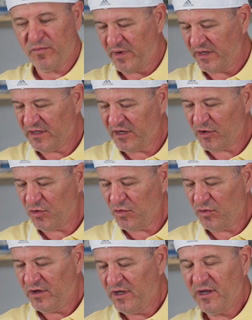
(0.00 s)
Make the
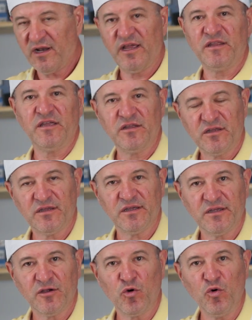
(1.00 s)
roux, let it
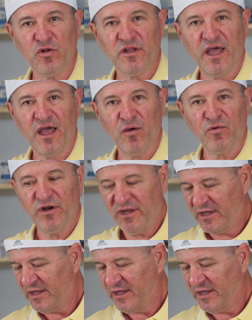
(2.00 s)
cool down,